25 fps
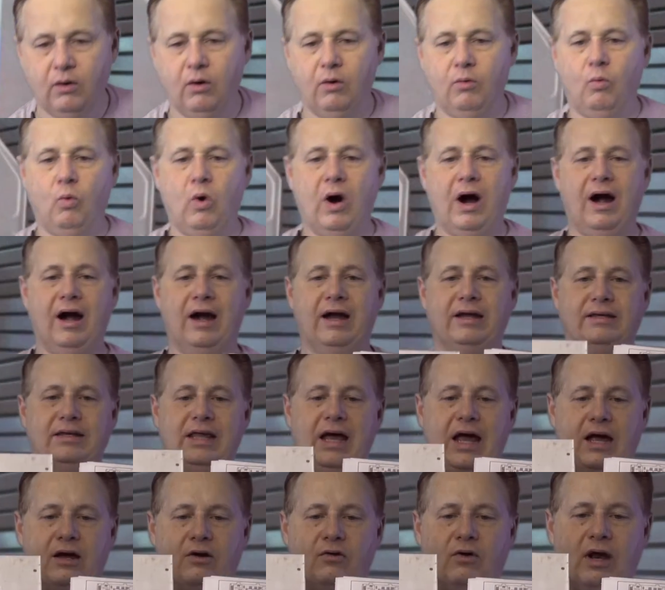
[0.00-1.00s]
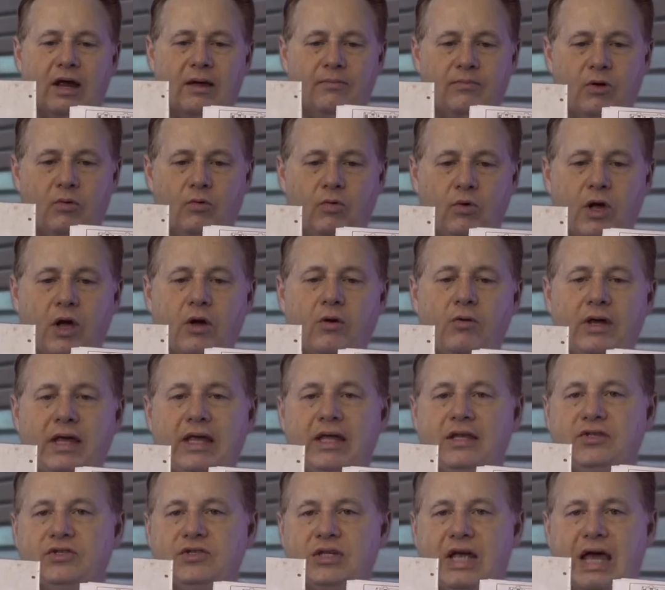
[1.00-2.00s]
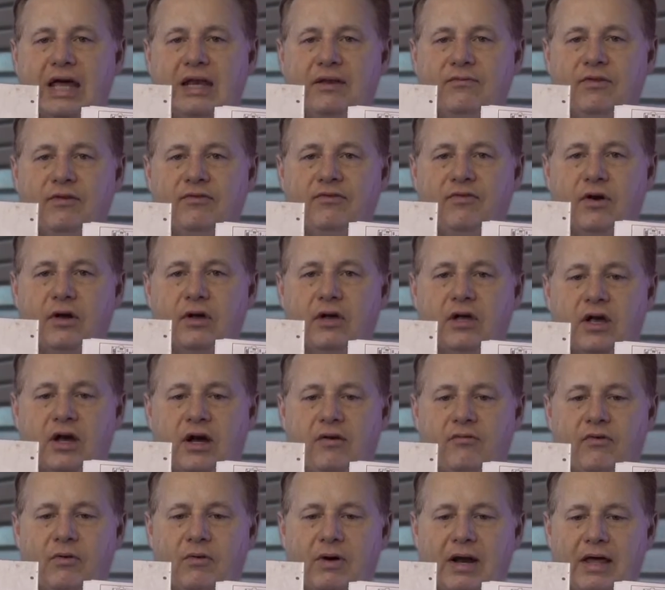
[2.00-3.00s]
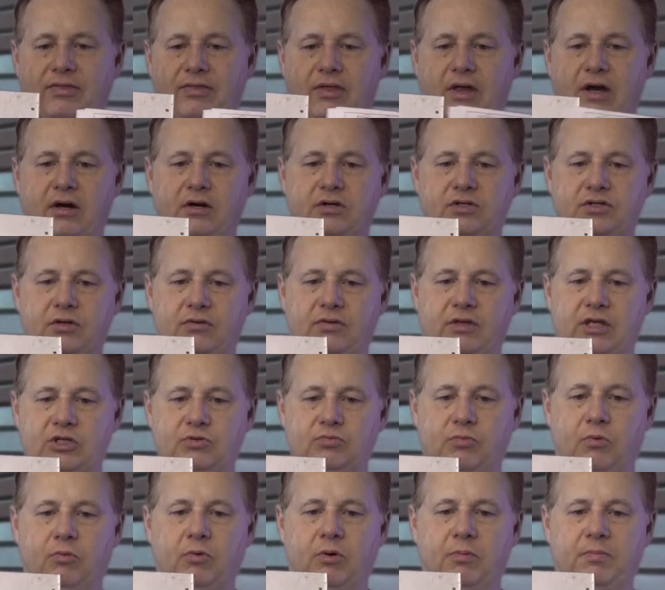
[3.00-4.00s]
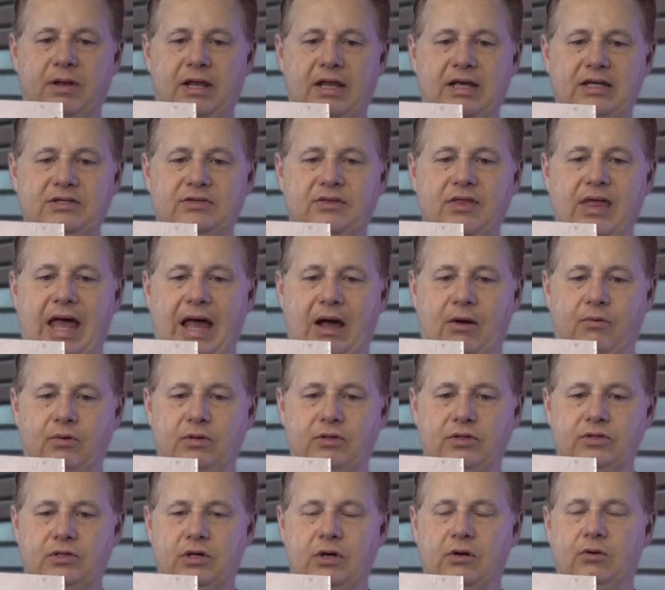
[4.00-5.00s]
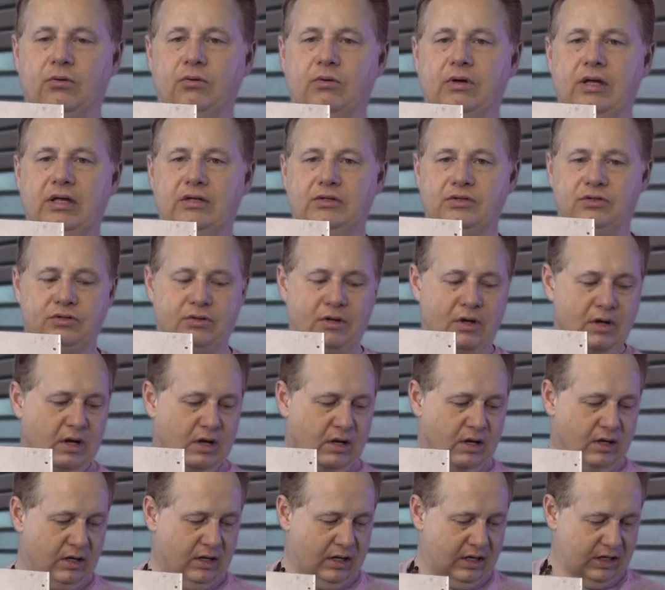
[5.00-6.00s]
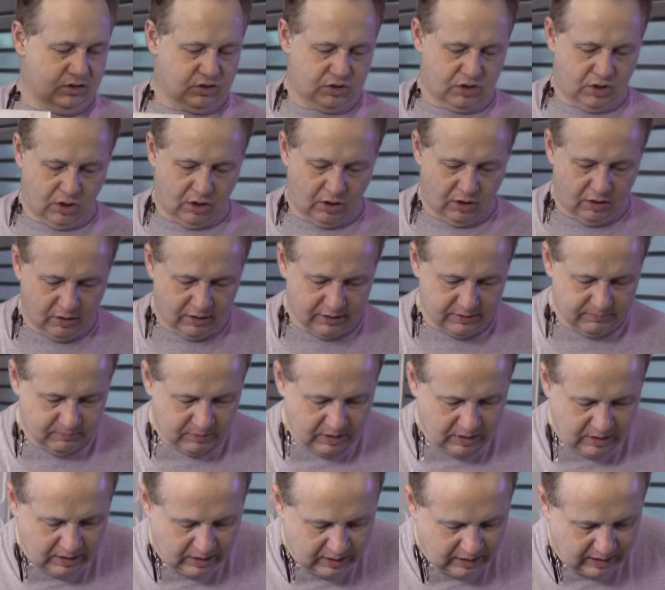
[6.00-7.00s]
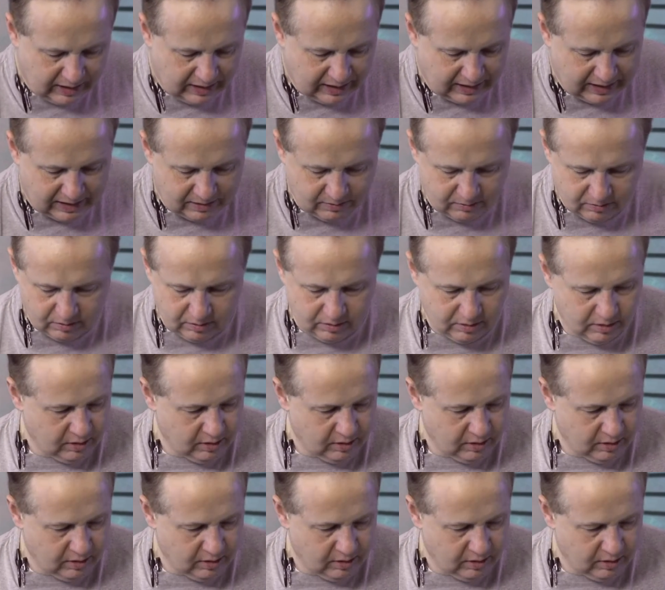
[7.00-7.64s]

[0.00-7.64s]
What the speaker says: wiring diagram that will go inside of the front cover right there, so this will replace that one, so it's current. And